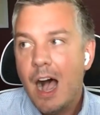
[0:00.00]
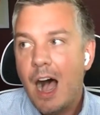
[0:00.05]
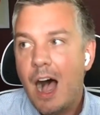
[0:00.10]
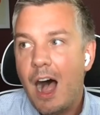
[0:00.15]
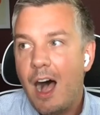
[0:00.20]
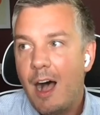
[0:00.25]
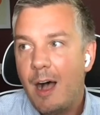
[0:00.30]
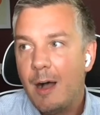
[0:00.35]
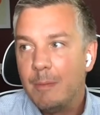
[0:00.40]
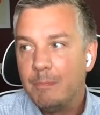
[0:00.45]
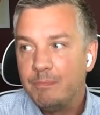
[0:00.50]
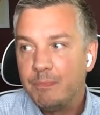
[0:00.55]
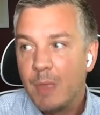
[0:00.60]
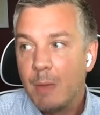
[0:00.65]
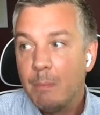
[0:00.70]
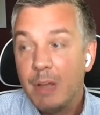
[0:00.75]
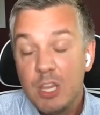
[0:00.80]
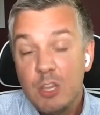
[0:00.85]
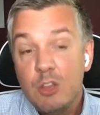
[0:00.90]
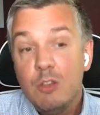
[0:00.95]

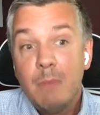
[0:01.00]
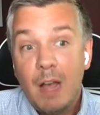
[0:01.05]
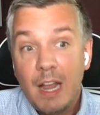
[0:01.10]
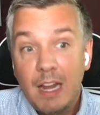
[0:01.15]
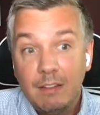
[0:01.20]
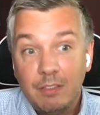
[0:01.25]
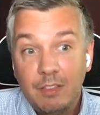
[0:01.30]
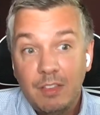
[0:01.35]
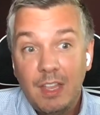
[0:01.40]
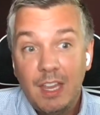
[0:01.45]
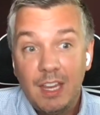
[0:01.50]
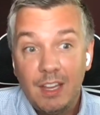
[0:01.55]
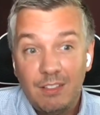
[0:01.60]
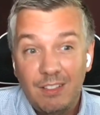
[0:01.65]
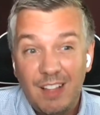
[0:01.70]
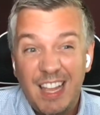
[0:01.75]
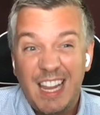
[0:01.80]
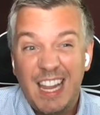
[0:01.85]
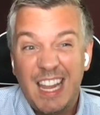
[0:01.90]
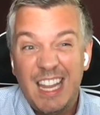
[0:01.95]
But you might
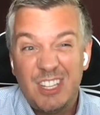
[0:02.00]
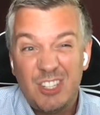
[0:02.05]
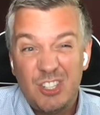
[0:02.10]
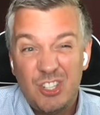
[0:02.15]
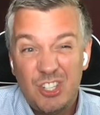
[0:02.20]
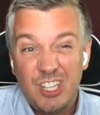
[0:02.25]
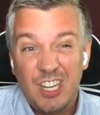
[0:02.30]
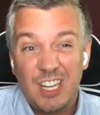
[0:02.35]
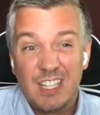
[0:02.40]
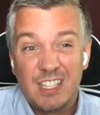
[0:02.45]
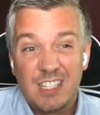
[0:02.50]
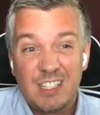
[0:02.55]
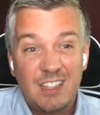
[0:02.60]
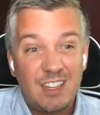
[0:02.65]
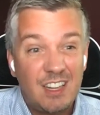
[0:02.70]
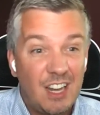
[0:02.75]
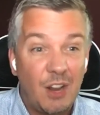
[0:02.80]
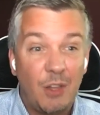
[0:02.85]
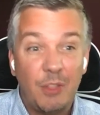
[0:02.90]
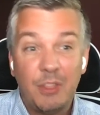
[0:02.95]
think like it's just,
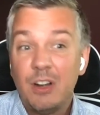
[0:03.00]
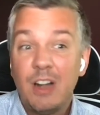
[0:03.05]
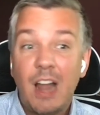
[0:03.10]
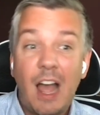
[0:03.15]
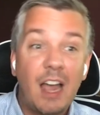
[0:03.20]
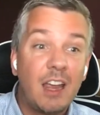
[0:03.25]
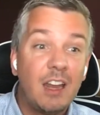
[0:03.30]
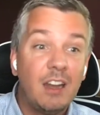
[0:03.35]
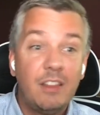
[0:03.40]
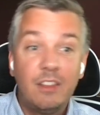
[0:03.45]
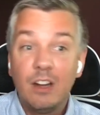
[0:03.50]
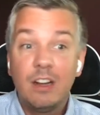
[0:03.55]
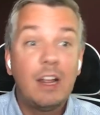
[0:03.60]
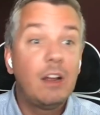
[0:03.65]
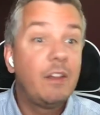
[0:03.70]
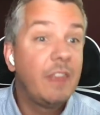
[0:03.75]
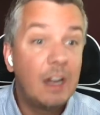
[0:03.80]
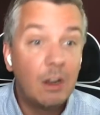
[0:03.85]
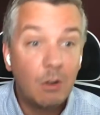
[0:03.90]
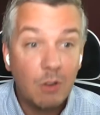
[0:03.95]
they're not
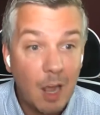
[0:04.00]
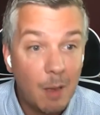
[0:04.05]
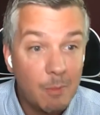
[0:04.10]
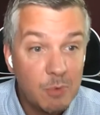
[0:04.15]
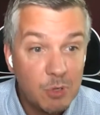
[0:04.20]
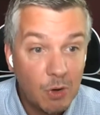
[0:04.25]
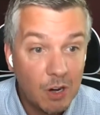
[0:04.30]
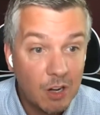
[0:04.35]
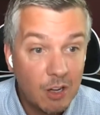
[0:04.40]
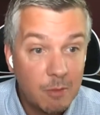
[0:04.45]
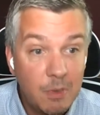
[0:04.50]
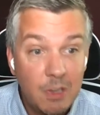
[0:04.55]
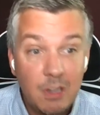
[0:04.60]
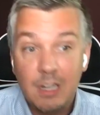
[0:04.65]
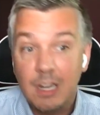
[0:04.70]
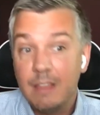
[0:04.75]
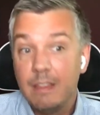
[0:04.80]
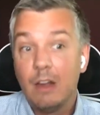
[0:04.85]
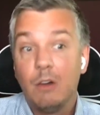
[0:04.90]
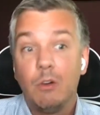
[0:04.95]
they don't come to our
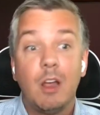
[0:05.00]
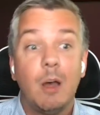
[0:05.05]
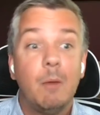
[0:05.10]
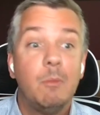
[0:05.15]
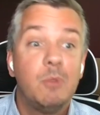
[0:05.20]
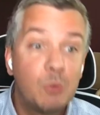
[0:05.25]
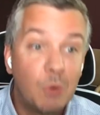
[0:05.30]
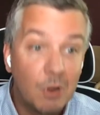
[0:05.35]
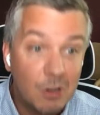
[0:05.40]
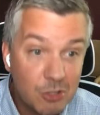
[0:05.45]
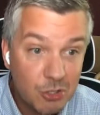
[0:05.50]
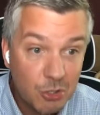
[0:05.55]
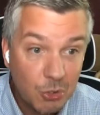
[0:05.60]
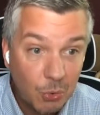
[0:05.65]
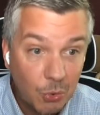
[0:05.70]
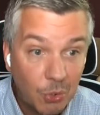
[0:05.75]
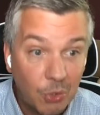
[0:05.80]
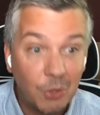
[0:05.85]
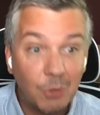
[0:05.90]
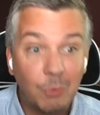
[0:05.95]
community. They don't come to our
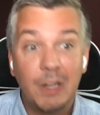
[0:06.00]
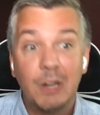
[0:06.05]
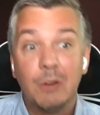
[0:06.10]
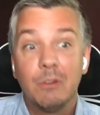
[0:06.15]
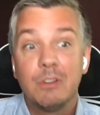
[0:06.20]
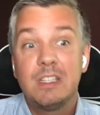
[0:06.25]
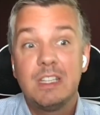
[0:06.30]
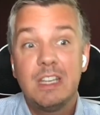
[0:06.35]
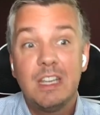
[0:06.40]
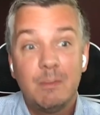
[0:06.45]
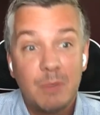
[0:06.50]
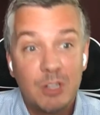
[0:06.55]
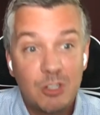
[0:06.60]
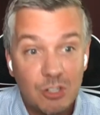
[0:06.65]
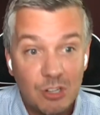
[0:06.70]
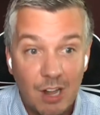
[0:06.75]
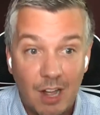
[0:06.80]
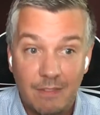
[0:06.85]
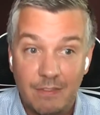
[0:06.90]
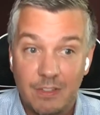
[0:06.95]
school. We don't see
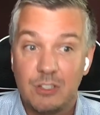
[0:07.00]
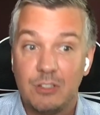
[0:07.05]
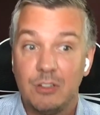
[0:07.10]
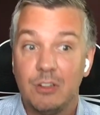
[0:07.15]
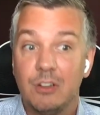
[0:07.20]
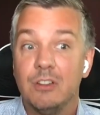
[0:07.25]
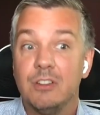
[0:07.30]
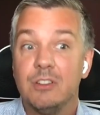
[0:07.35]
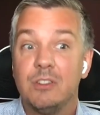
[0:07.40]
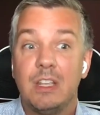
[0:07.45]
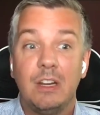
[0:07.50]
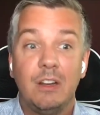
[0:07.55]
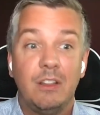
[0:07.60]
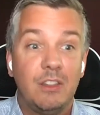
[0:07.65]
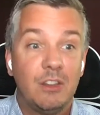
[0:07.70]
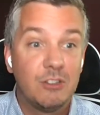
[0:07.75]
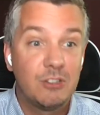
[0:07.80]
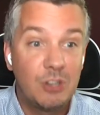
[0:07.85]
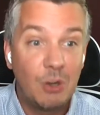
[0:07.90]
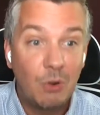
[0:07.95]
admission officers.
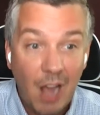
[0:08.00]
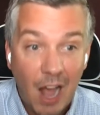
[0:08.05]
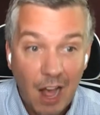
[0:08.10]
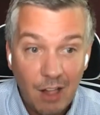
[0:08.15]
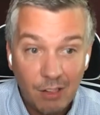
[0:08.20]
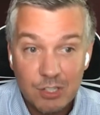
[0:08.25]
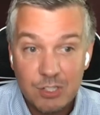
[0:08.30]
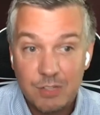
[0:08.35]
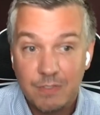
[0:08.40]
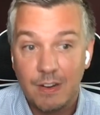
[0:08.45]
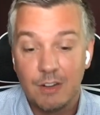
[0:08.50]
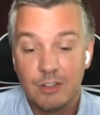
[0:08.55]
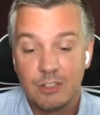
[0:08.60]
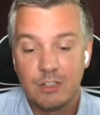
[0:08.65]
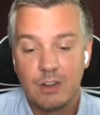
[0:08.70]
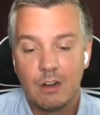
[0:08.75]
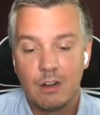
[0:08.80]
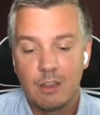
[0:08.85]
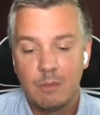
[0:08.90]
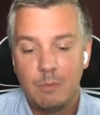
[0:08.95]
There's no college fairs
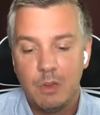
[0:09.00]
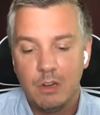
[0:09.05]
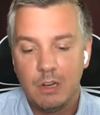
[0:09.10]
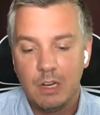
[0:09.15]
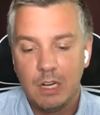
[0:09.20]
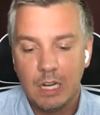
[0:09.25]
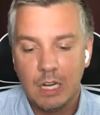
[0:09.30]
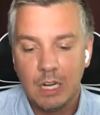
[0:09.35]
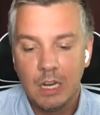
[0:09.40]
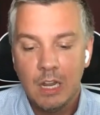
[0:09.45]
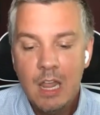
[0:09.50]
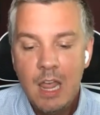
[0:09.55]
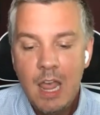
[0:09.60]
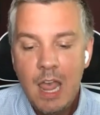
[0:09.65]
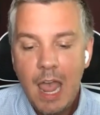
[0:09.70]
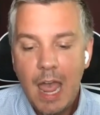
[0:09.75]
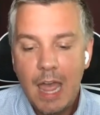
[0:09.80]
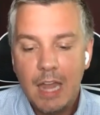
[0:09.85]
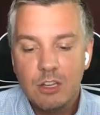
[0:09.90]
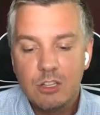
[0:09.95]
in our community.
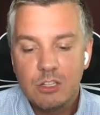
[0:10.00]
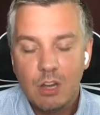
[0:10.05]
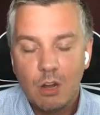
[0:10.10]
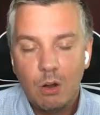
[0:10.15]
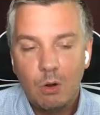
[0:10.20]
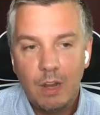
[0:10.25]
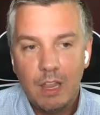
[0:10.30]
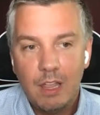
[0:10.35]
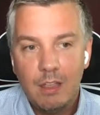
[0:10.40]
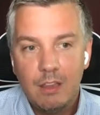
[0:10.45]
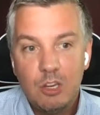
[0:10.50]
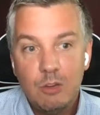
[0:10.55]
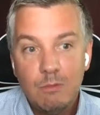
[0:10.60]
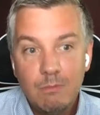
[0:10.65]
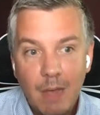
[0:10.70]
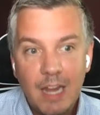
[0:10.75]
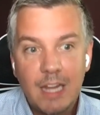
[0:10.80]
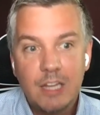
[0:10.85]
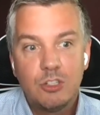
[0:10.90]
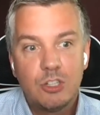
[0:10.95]
And so you
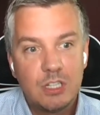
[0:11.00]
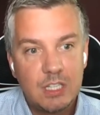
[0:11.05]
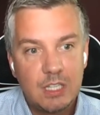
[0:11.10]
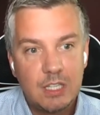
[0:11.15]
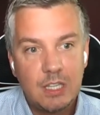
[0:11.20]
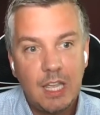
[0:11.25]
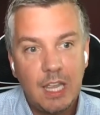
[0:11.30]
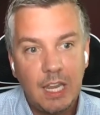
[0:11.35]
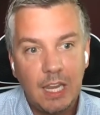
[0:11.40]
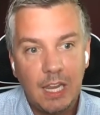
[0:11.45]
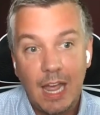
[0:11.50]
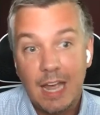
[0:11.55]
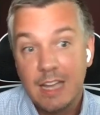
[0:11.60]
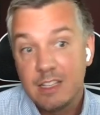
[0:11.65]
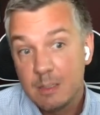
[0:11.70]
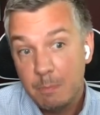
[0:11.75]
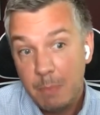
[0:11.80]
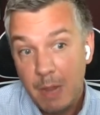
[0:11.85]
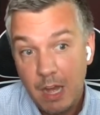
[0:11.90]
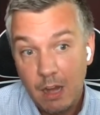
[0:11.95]
might just think
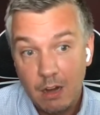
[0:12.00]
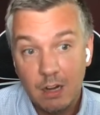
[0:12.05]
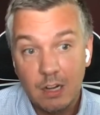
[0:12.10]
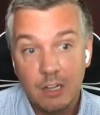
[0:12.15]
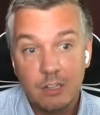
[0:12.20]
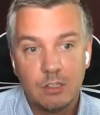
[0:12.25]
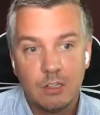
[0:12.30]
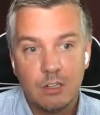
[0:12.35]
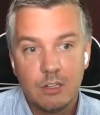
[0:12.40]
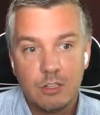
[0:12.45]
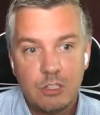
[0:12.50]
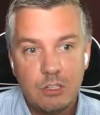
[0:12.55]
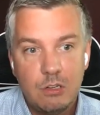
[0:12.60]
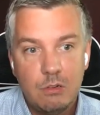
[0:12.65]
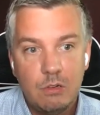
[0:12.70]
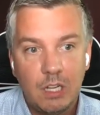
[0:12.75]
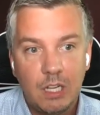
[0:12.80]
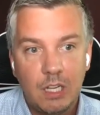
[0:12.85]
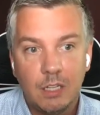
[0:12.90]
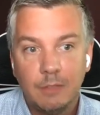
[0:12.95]
as a parent or a
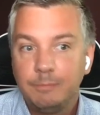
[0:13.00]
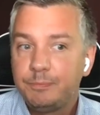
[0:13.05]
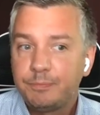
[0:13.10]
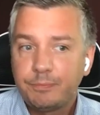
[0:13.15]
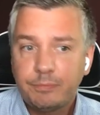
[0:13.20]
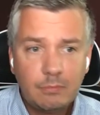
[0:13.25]
student,